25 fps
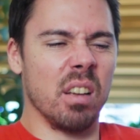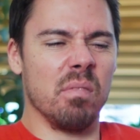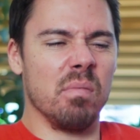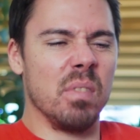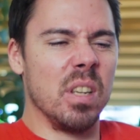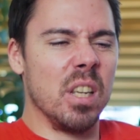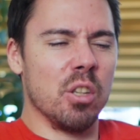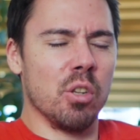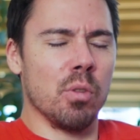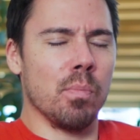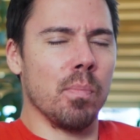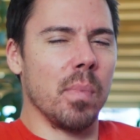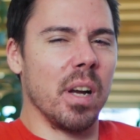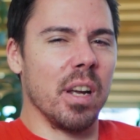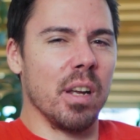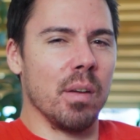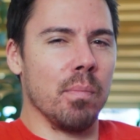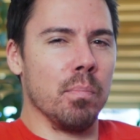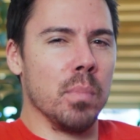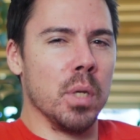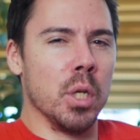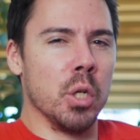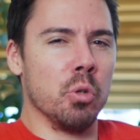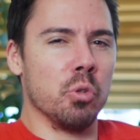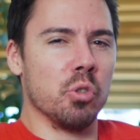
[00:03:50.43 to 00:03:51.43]
either my
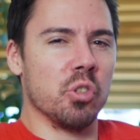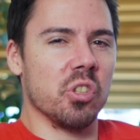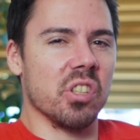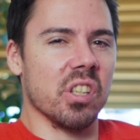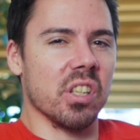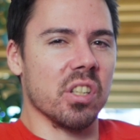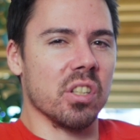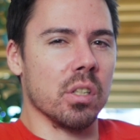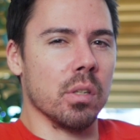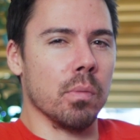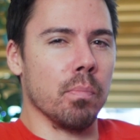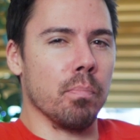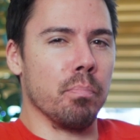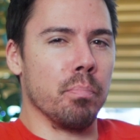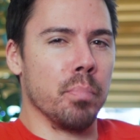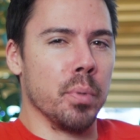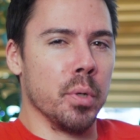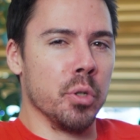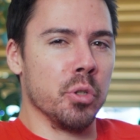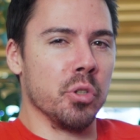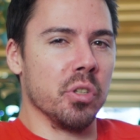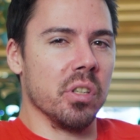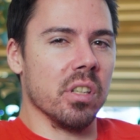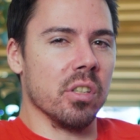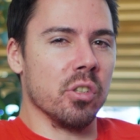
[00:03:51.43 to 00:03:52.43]
immune system
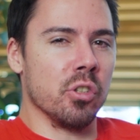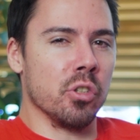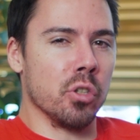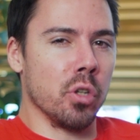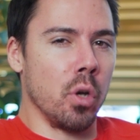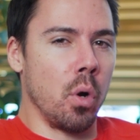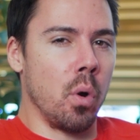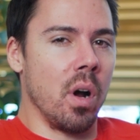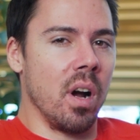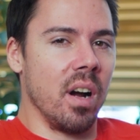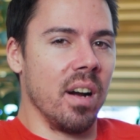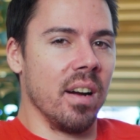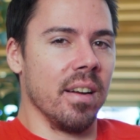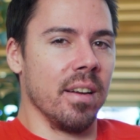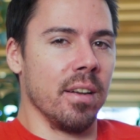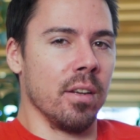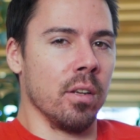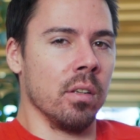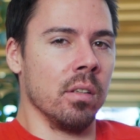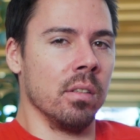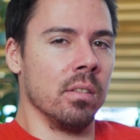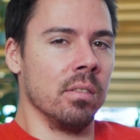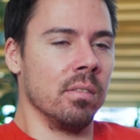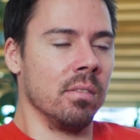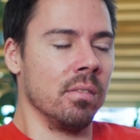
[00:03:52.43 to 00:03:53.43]
boosted so high
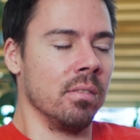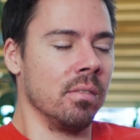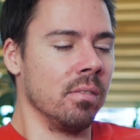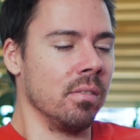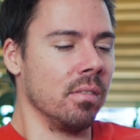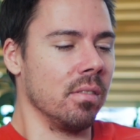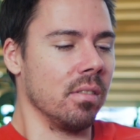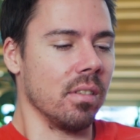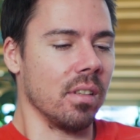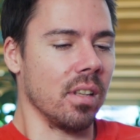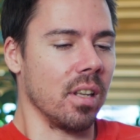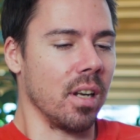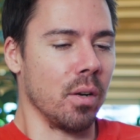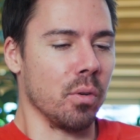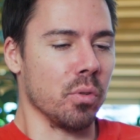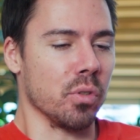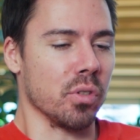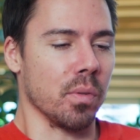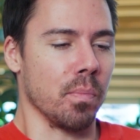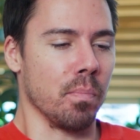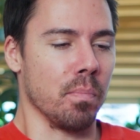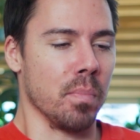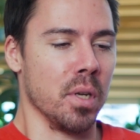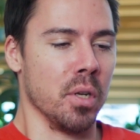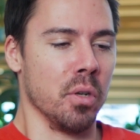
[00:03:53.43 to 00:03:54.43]
that I was
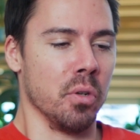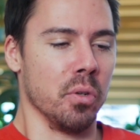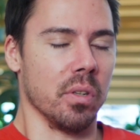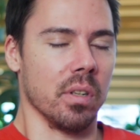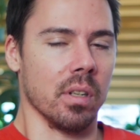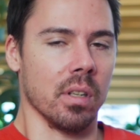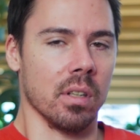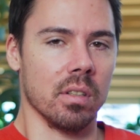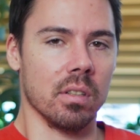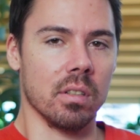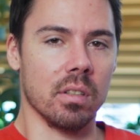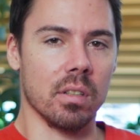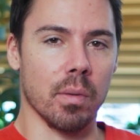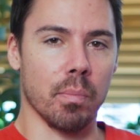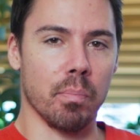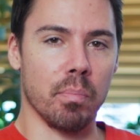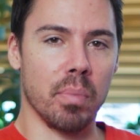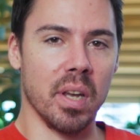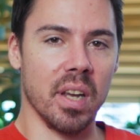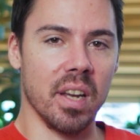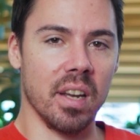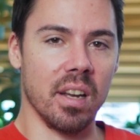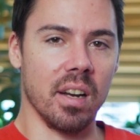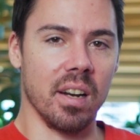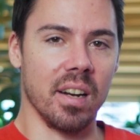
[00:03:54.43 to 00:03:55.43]
immune to
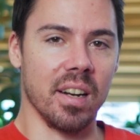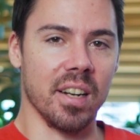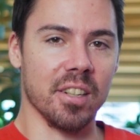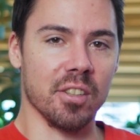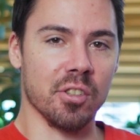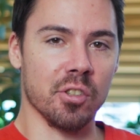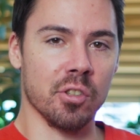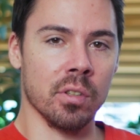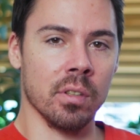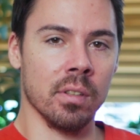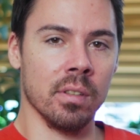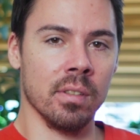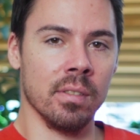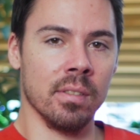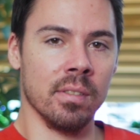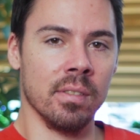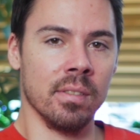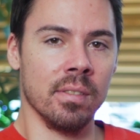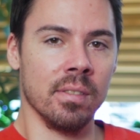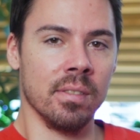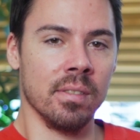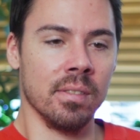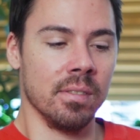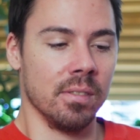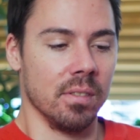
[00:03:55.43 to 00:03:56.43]
pink eyes
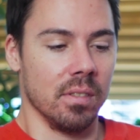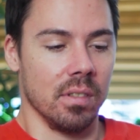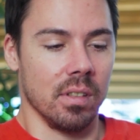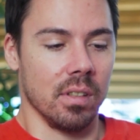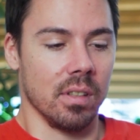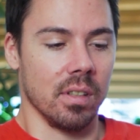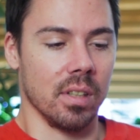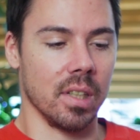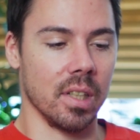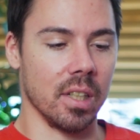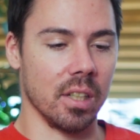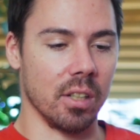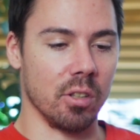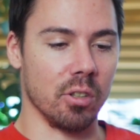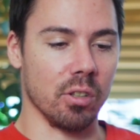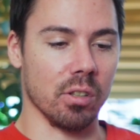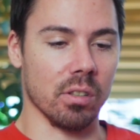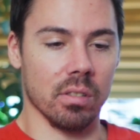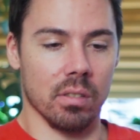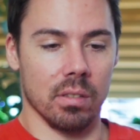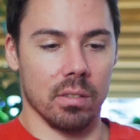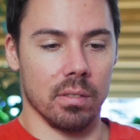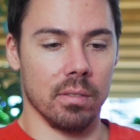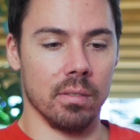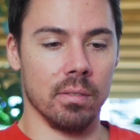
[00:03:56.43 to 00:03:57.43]

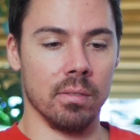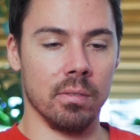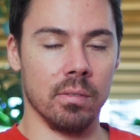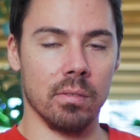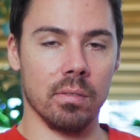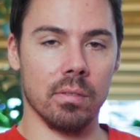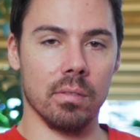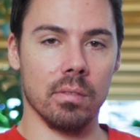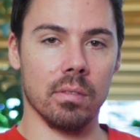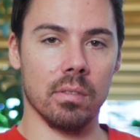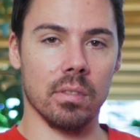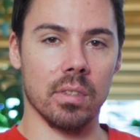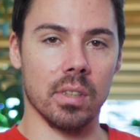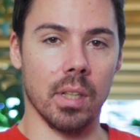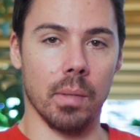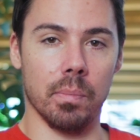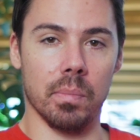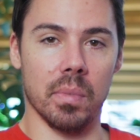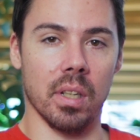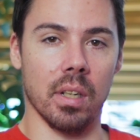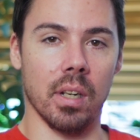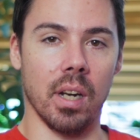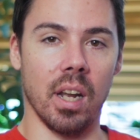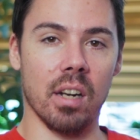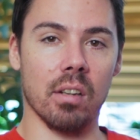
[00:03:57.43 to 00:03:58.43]
or
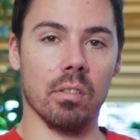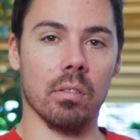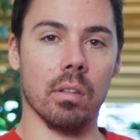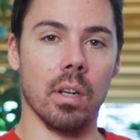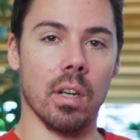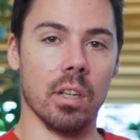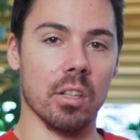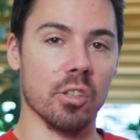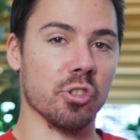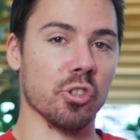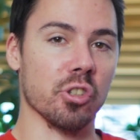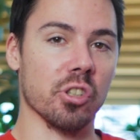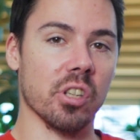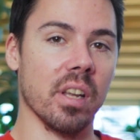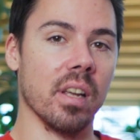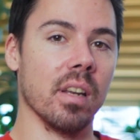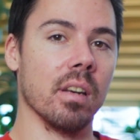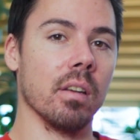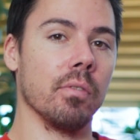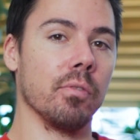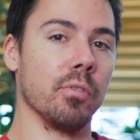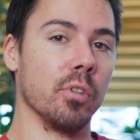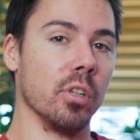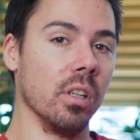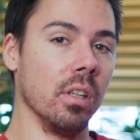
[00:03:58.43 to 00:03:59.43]
something. I don't understand
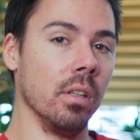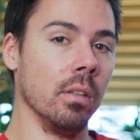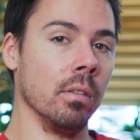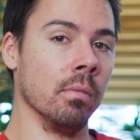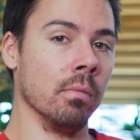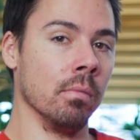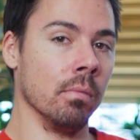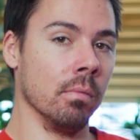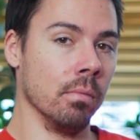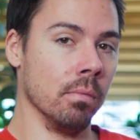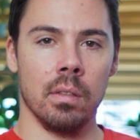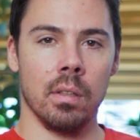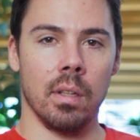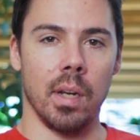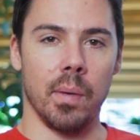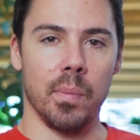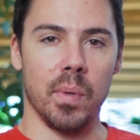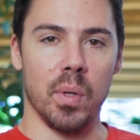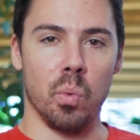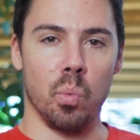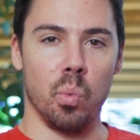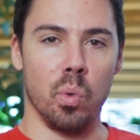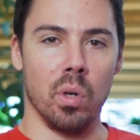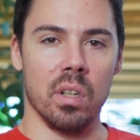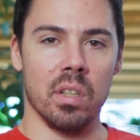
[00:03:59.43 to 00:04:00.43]
it fully. I
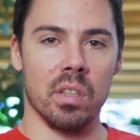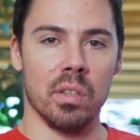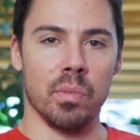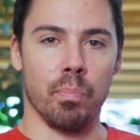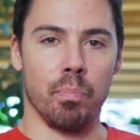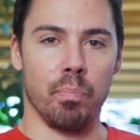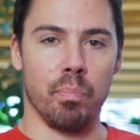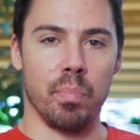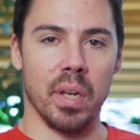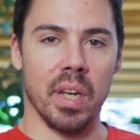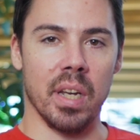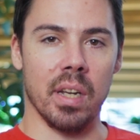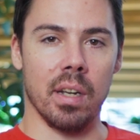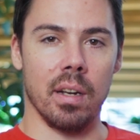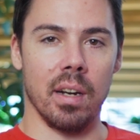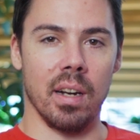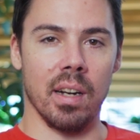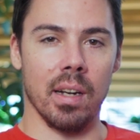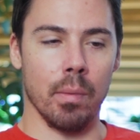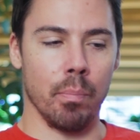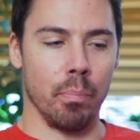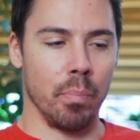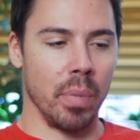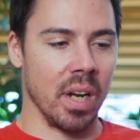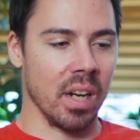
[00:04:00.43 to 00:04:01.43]
mean, what is pink eye?
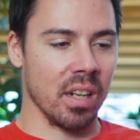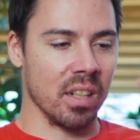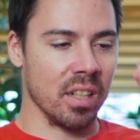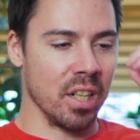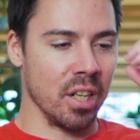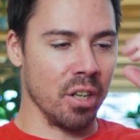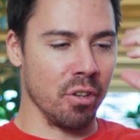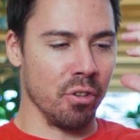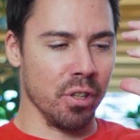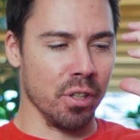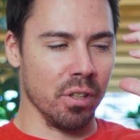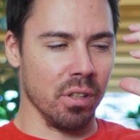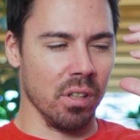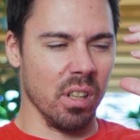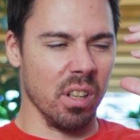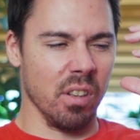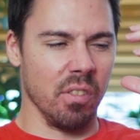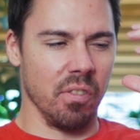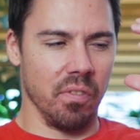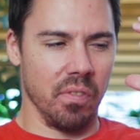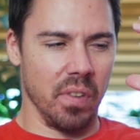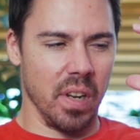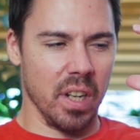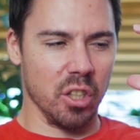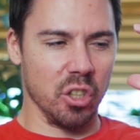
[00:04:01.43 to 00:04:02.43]
A bacterial
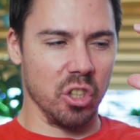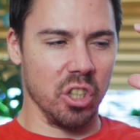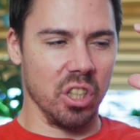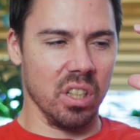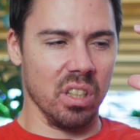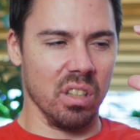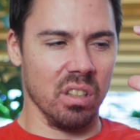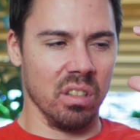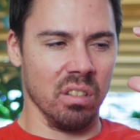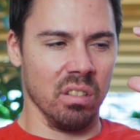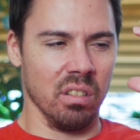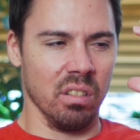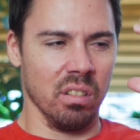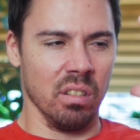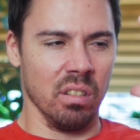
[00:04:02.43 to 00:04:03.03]
infection?